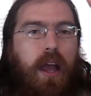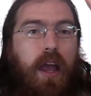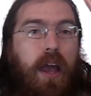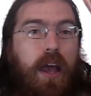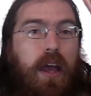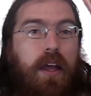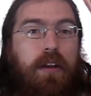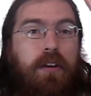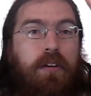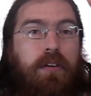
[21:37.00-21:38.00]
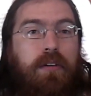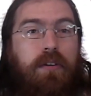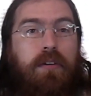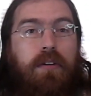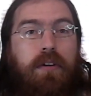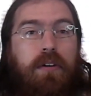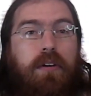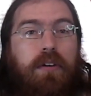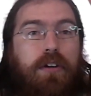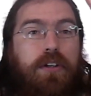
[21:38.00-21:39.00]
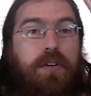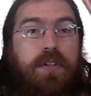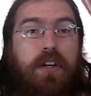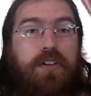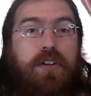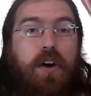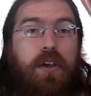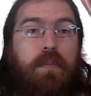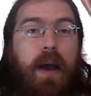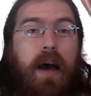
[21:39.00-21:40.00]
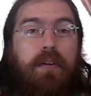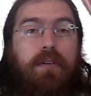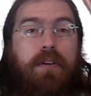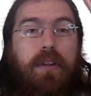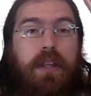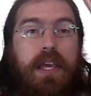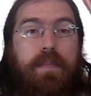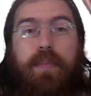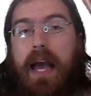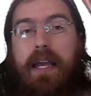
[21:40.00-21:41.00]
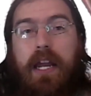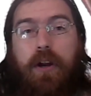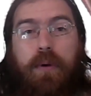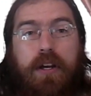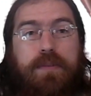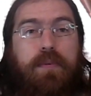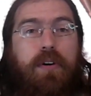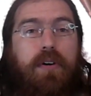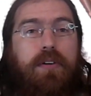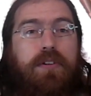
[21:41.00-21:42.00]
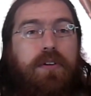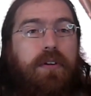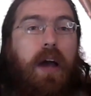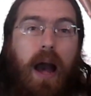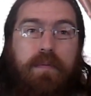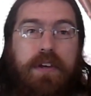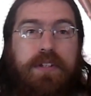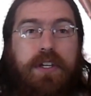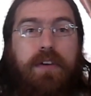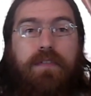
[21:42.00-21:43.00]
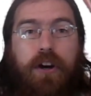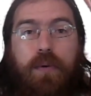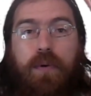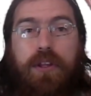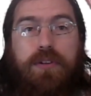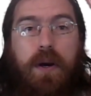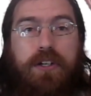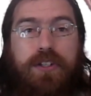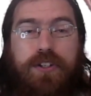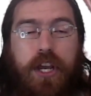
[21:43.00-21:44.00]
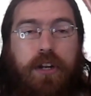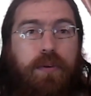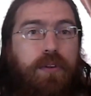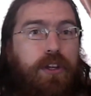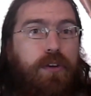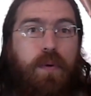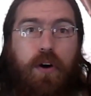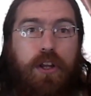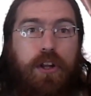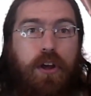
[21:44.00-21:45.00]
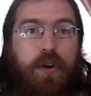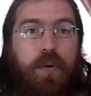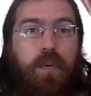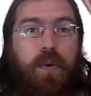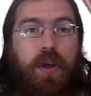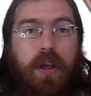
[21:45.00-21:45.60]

And she was actually talking about the Black Hair Press books. Obviously, for anyone that's watched the channel, then you already know